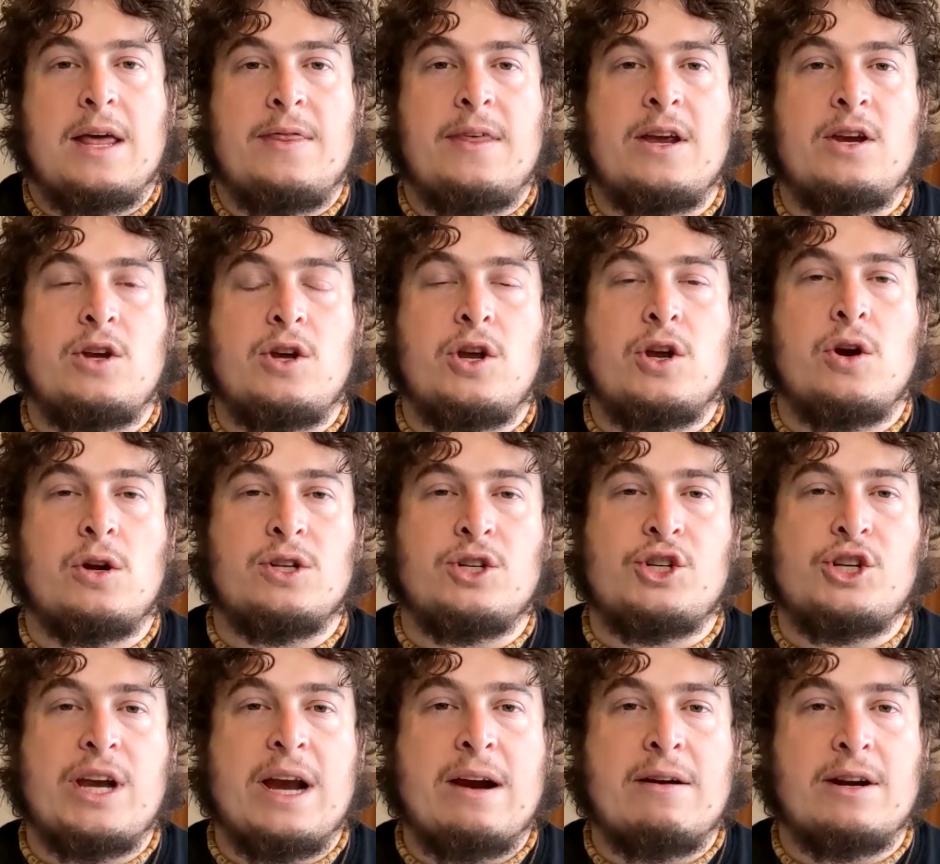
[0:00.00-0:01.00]
You're not
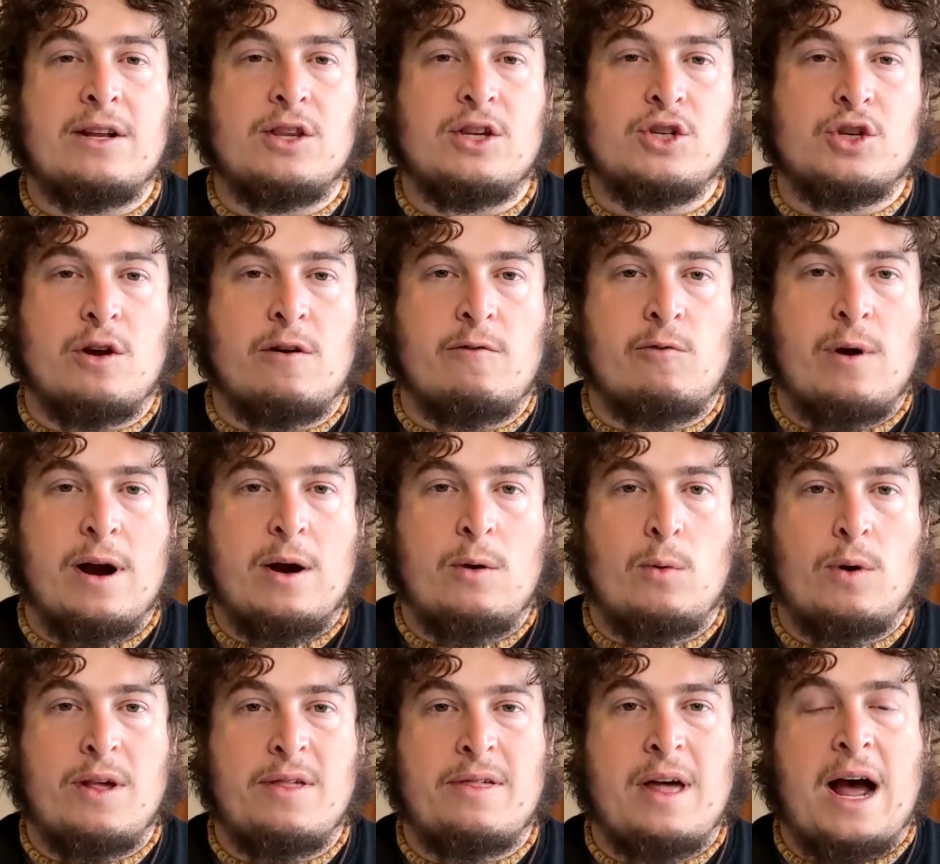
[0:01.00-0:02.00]
sharing the software
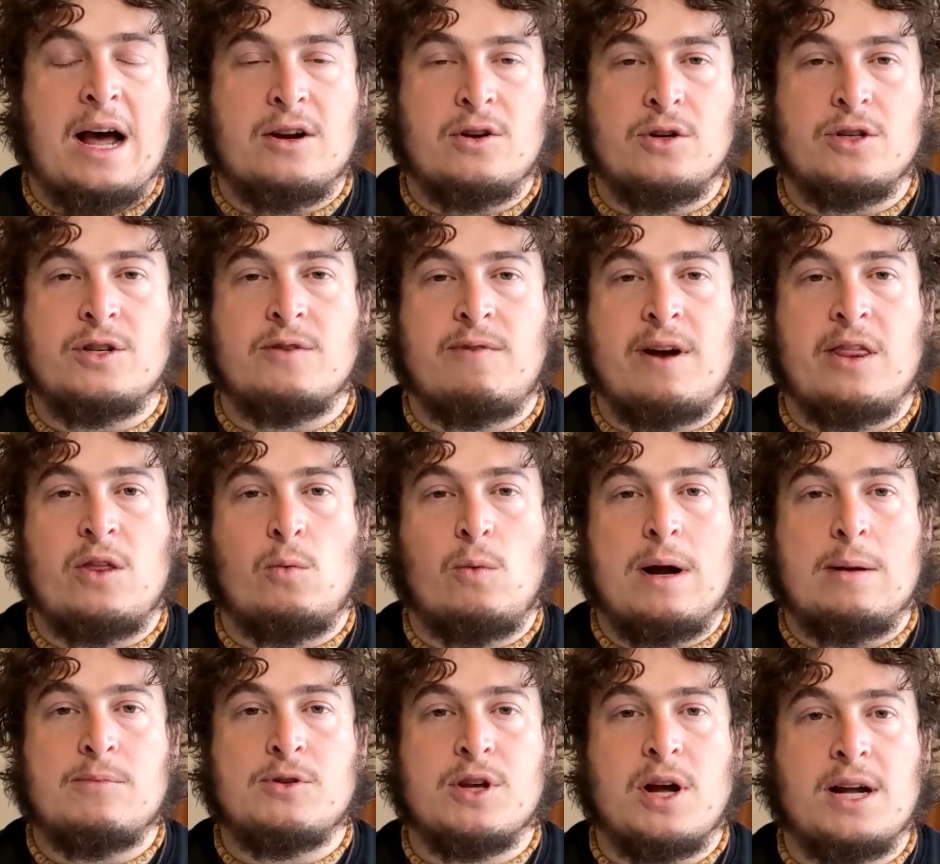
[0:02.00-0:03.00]
with hundreds of other
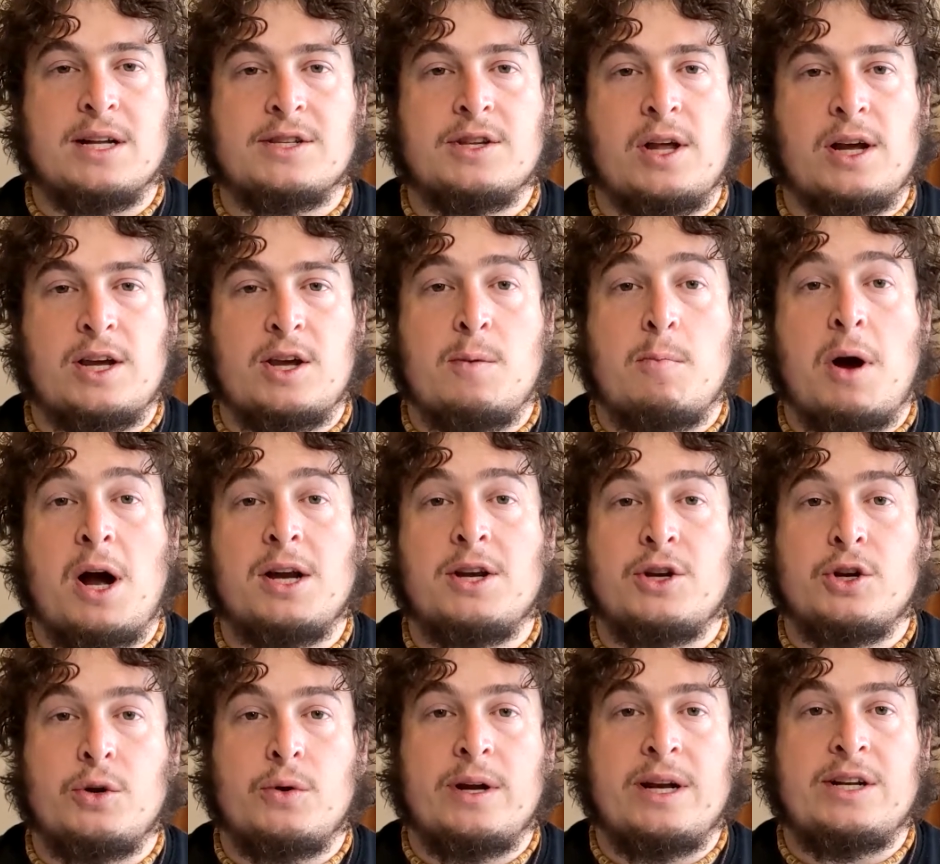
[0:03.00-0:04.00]
websites like you might
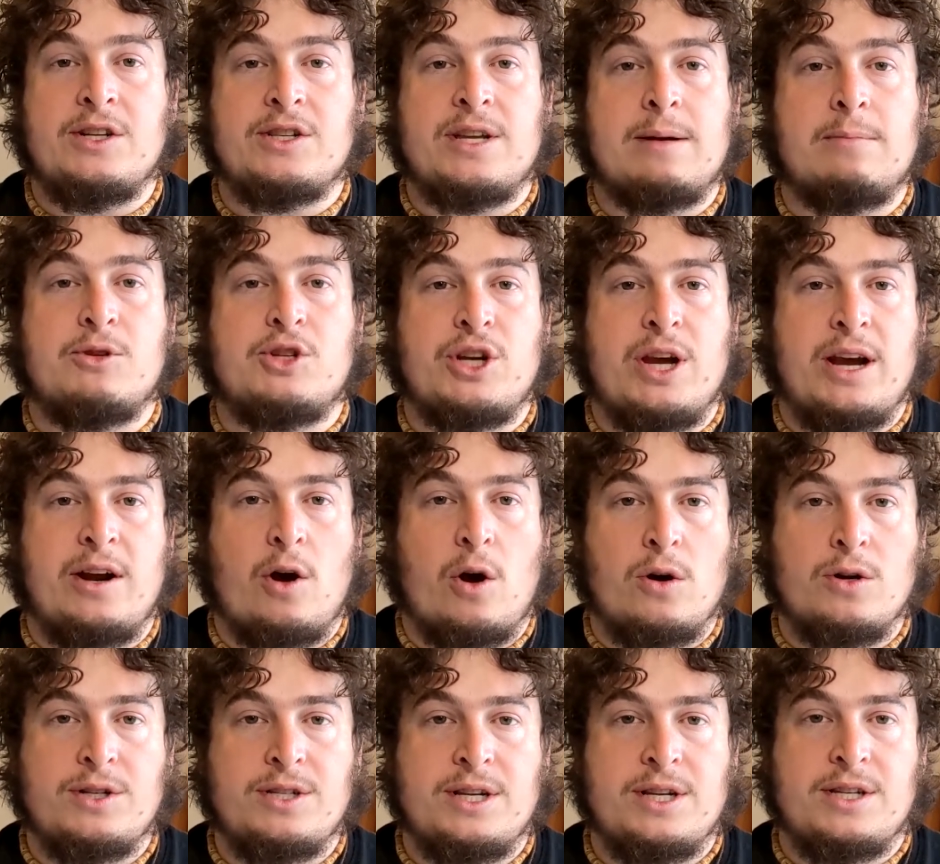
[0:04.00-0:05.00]
do in some shared
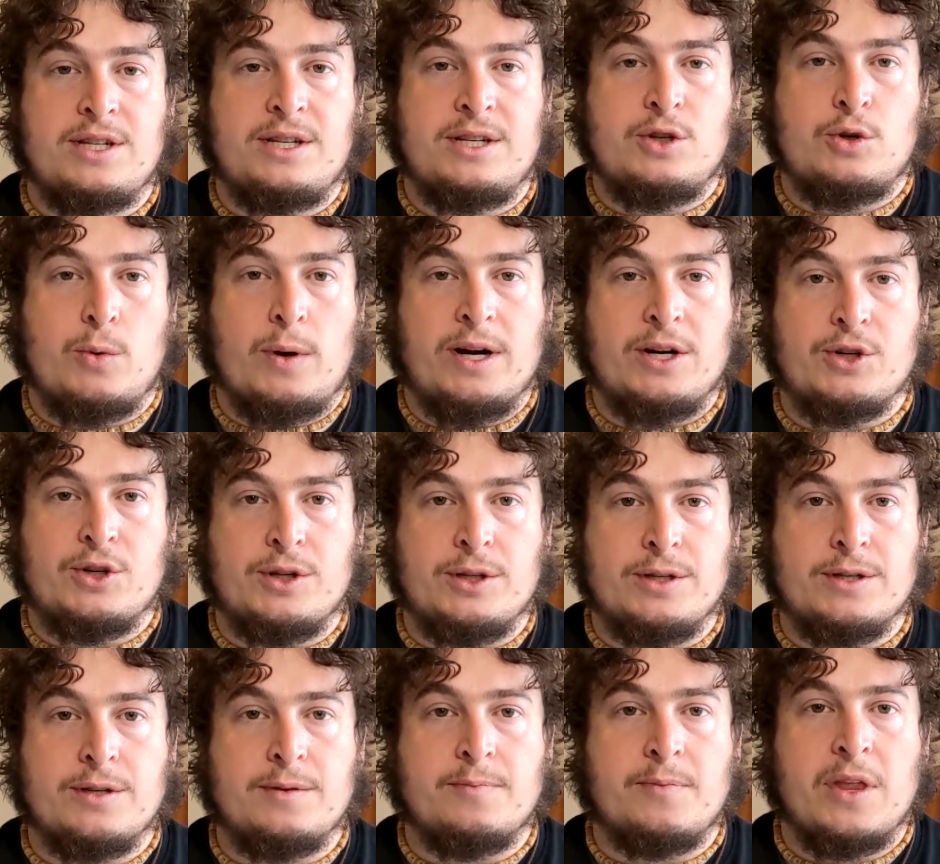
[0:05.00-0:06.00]
hosting
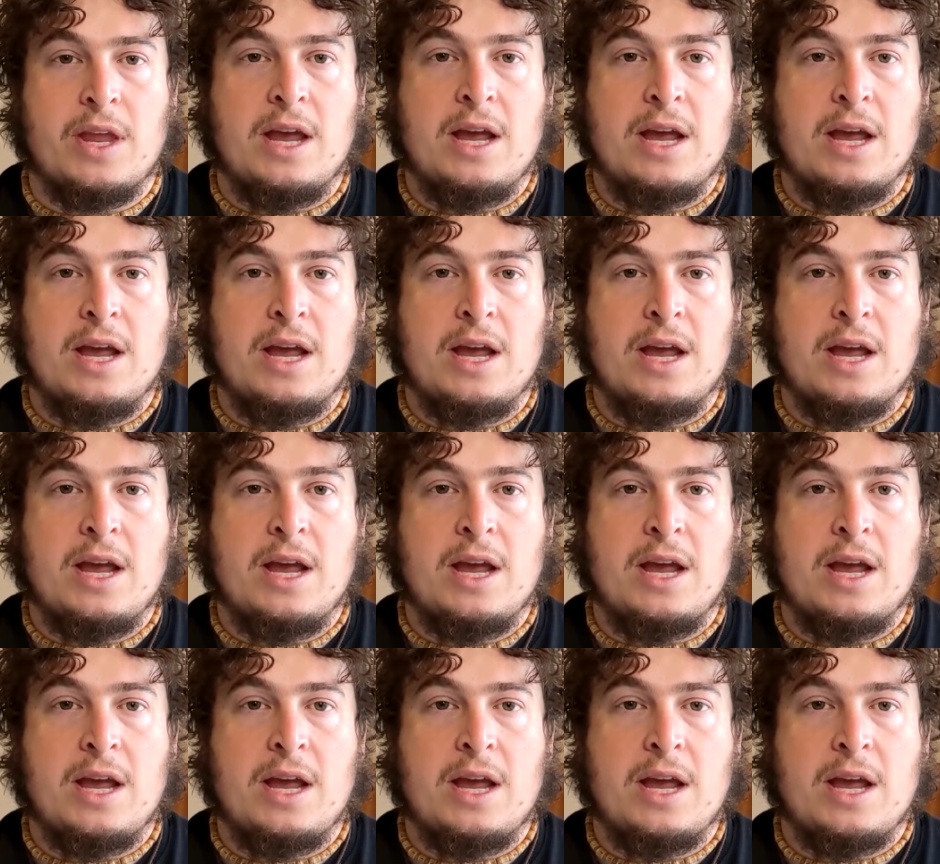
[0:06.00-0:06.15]
situations.